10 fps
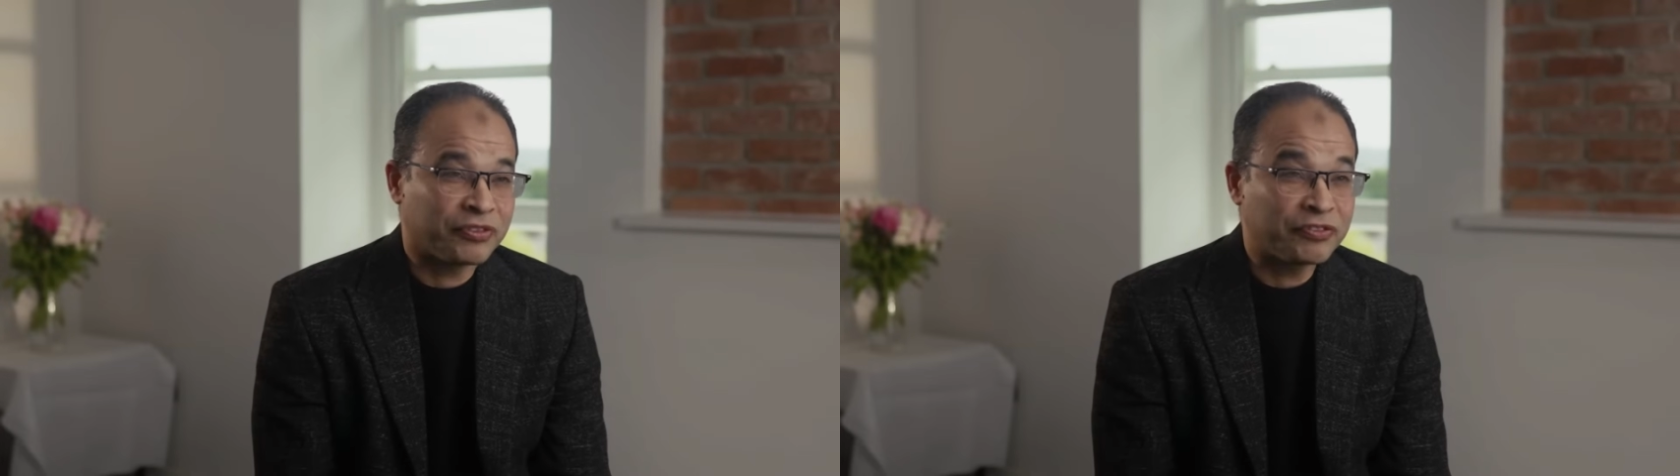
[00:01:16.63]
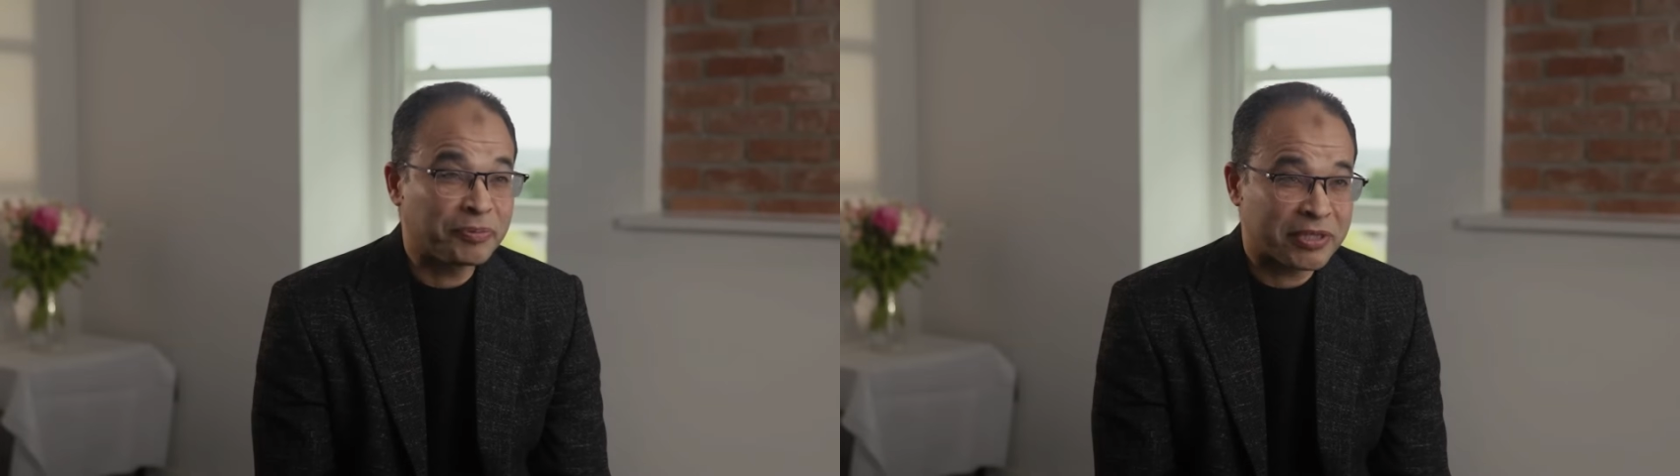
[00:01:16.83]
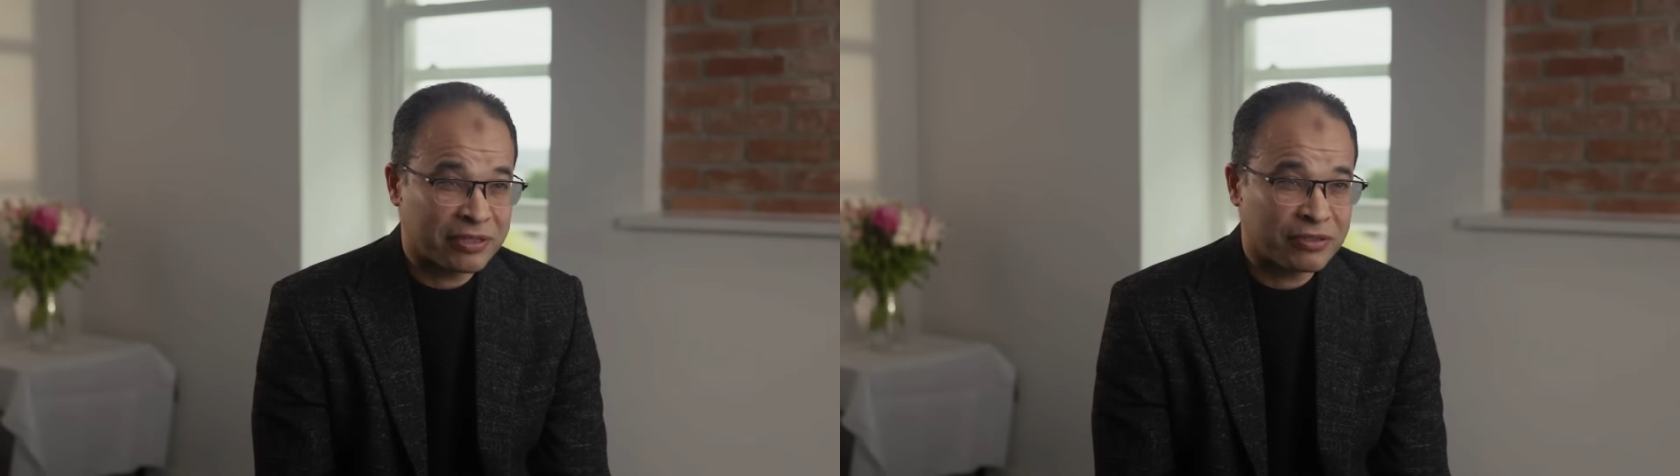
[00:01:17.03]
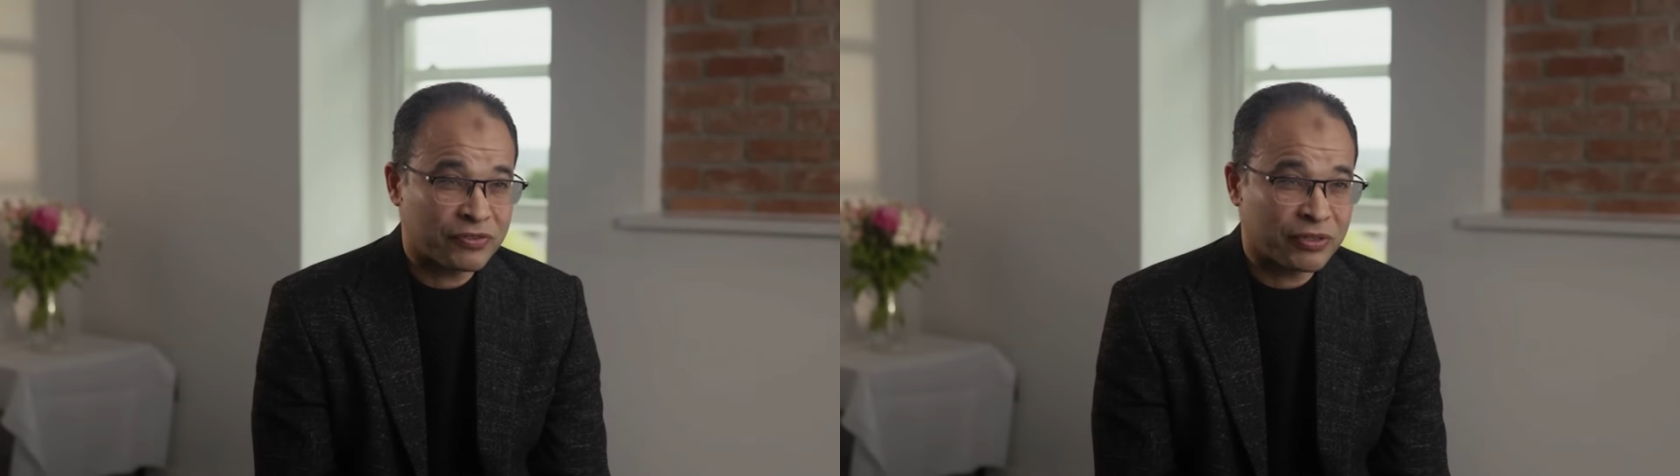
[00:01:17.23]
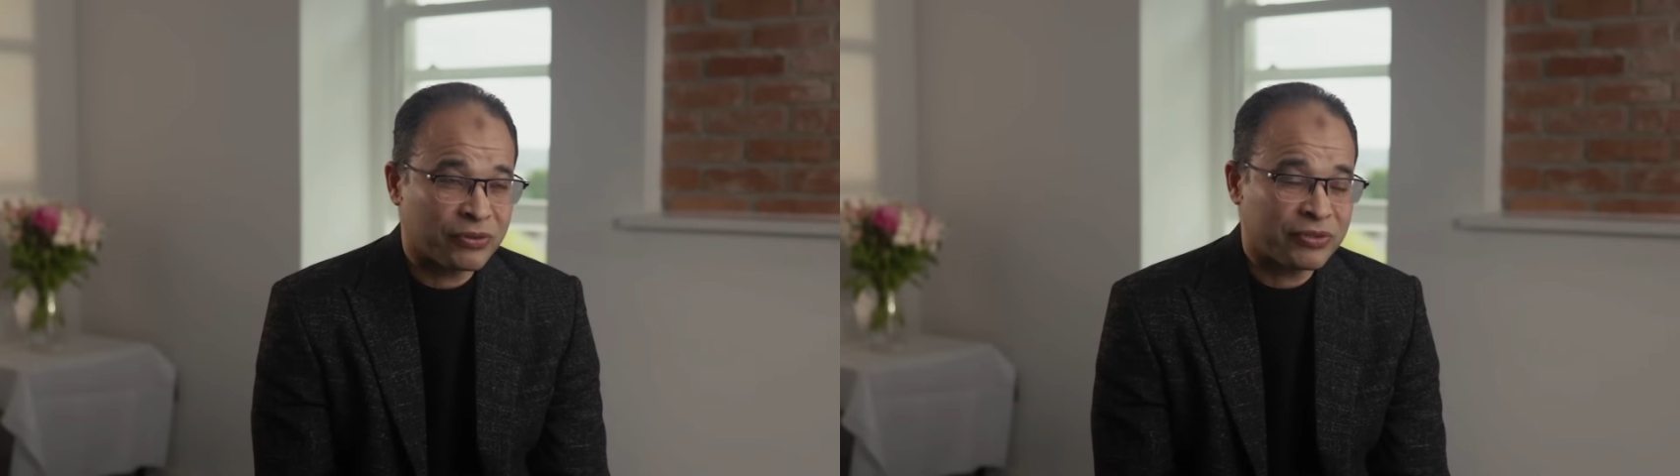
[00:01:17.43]
fifty percent
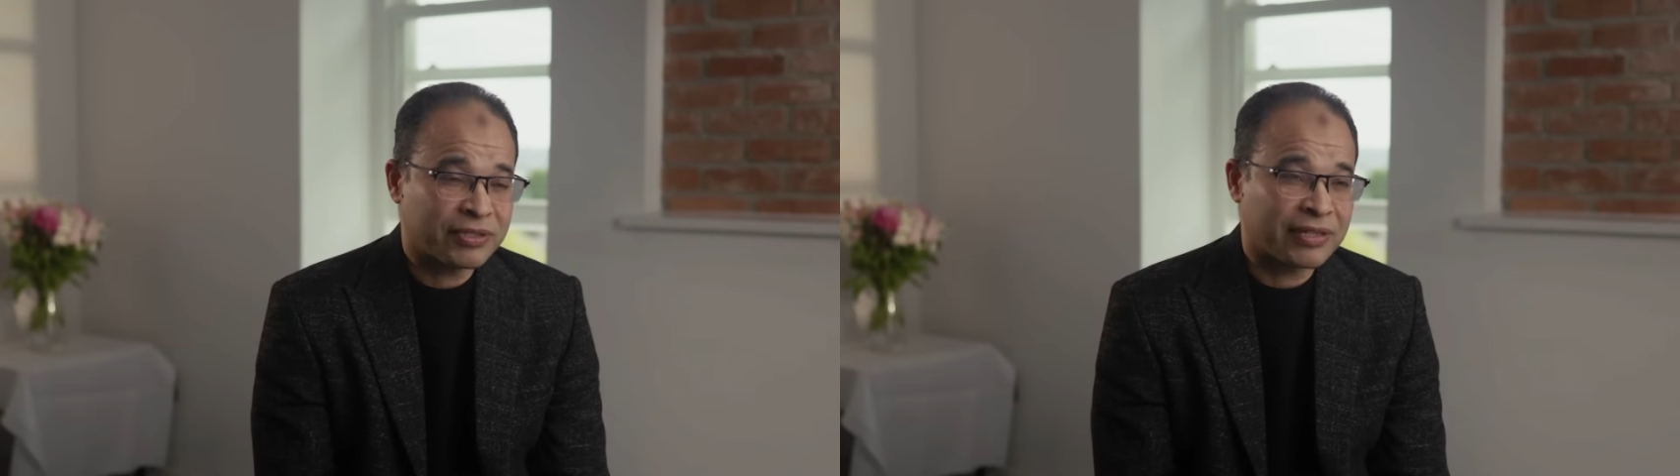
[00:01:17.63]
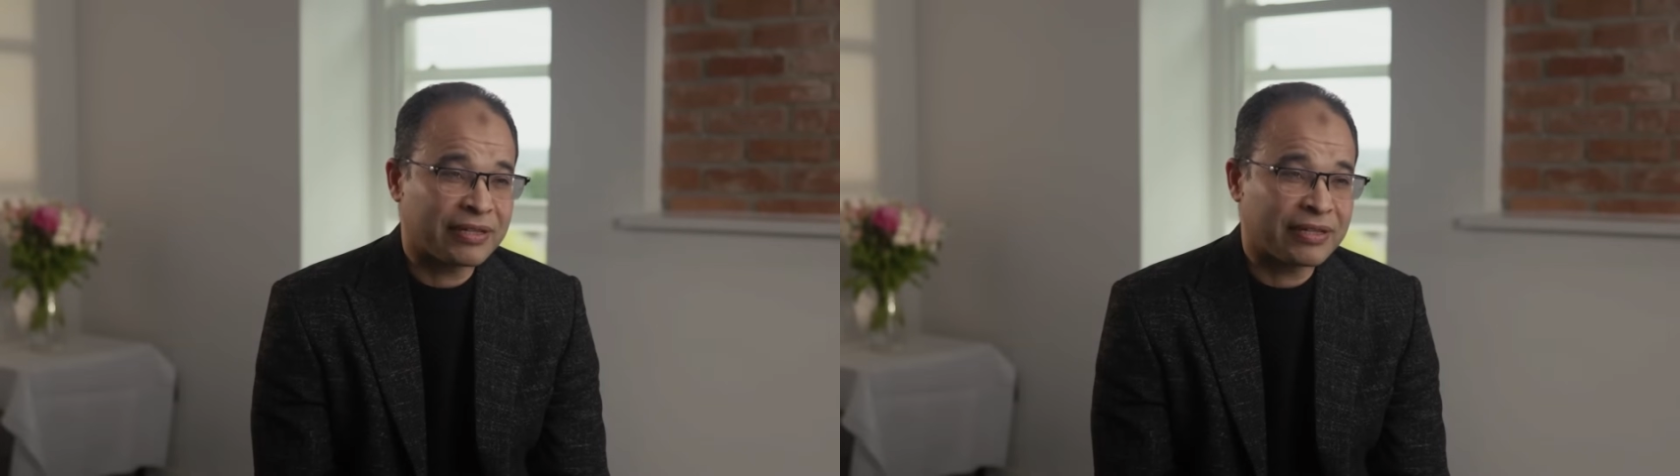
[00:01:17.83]
of the course.